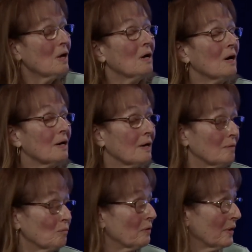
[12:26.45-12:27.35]

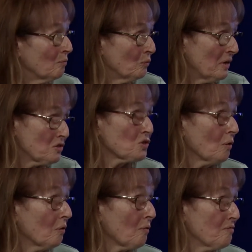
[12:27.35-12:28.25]
um, in which
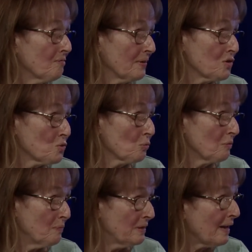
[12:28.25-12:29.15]
all the funds would
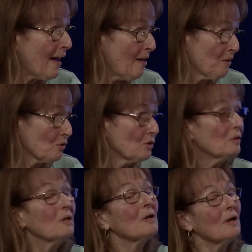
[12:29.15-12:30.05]
be gathered
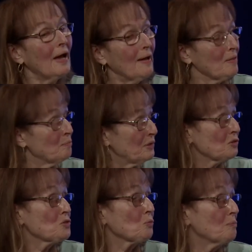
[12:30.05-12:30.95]
and the
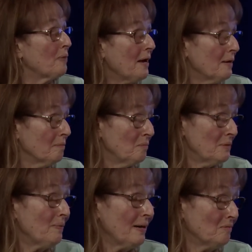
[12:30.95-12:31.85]
bills would pay, be
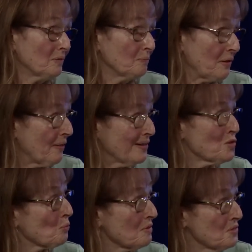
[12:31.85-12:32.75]
paid from it. That's
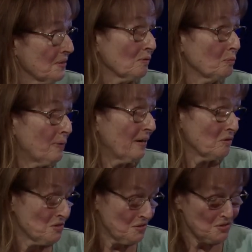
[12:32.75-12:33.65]
what a single-payer
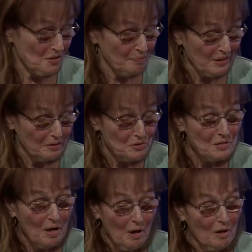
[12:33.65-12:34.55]
system is.
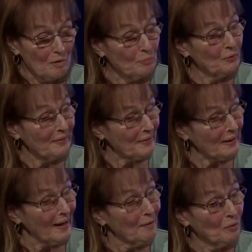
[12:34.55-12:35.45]
The point that
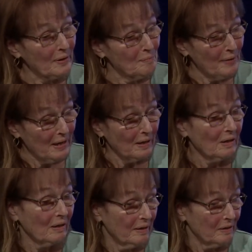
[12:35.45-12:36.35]
I want to make
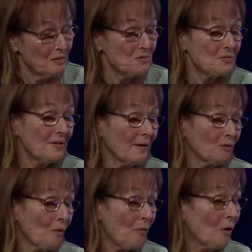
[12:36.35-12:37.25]
is that
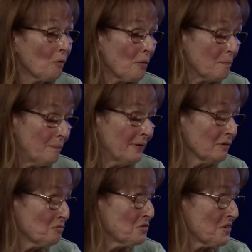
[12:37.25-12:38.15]
although the bill
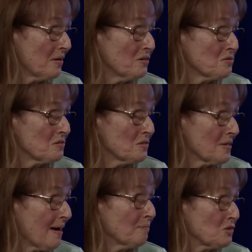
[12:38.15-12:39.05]
says
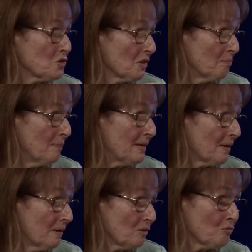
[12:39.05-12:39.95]
establishing
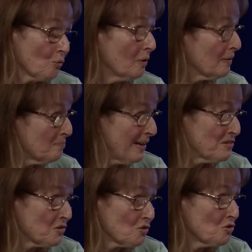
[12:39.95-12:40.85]
Medicare for all in
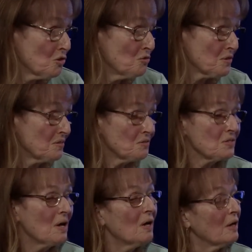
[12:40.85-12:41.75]
Massachusetts,
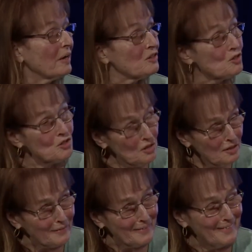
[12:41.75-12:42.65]
it
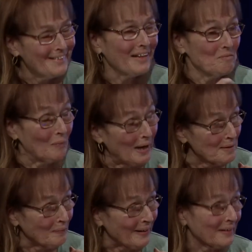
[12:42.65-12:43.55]
should, in my
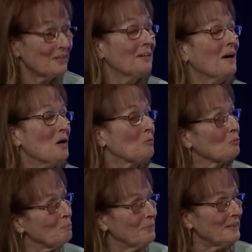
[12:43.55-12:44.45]
mind,
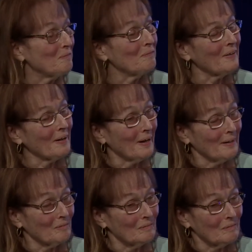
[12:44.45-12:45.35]
be uh,
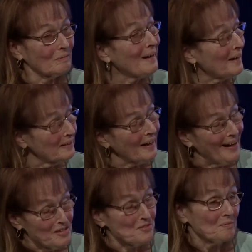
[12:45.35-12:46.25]
read
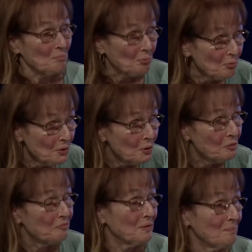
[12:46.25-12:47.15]
as
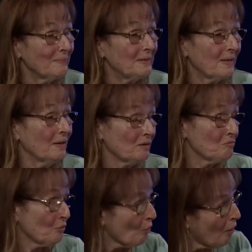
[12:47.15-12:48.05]
improved Medicare
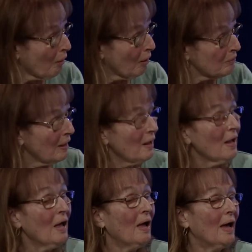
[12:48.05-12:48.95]
for all.
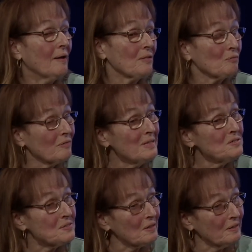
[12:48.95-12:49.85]
And the
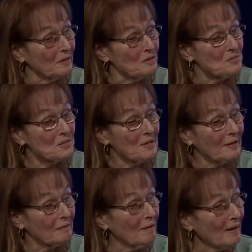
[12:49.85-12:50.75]
reason is that a
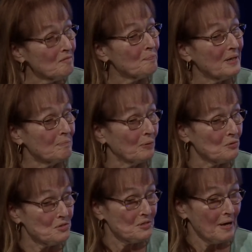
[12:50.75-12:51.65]
lot of people
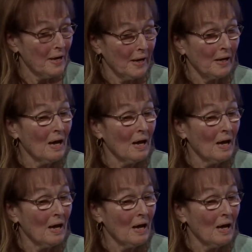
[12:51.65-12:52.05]
say,